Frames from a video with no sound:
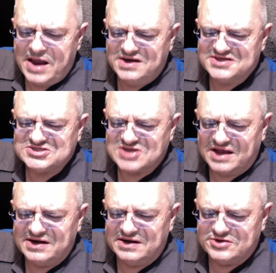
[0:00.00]
Well,
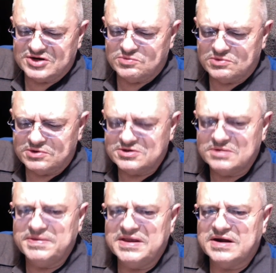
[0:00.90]
I decided that
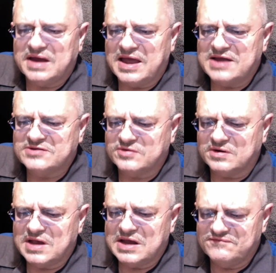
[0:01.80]
I wanted to be
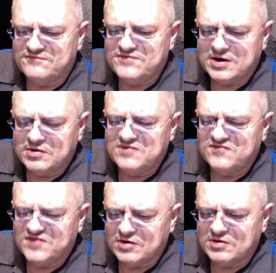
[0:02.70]
an actor at
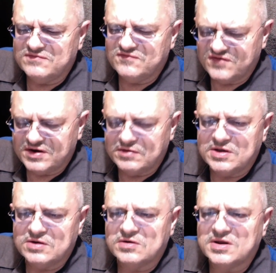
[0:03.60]
a very,
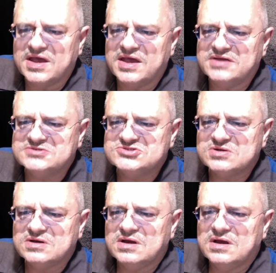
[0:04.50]
very, very
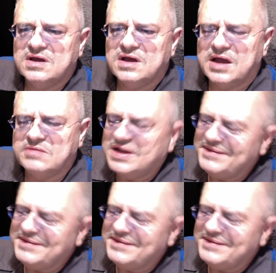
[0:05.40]
early age.